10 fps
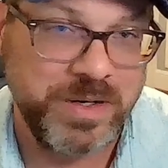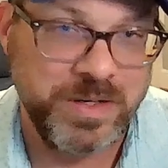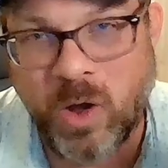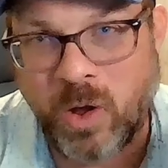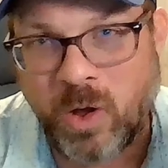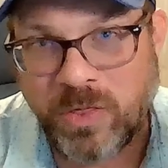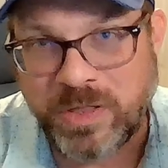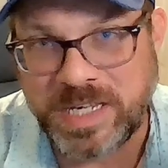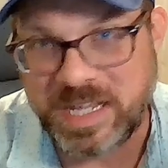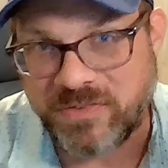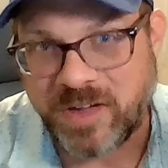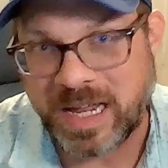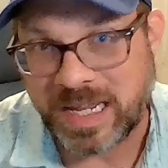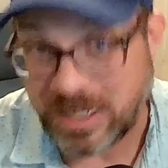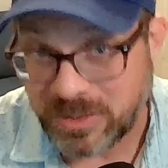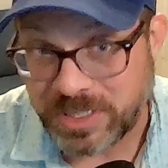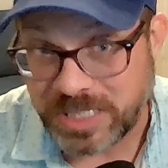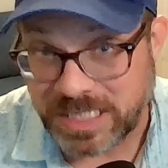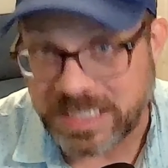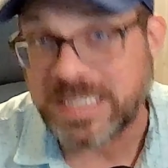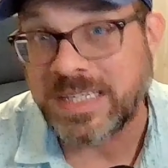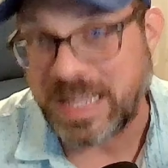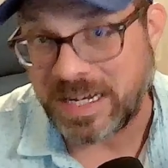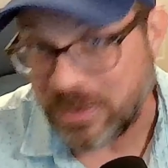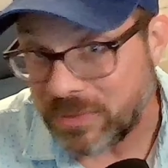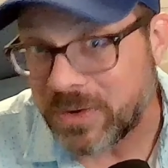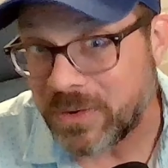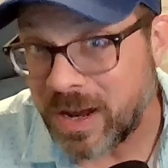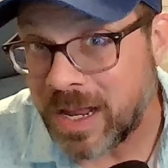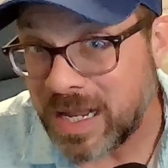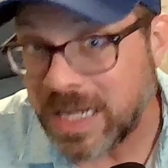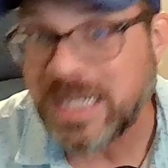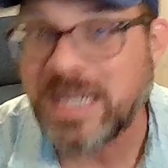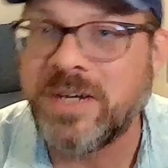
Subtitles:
All the DeFi OGs, they know the grind.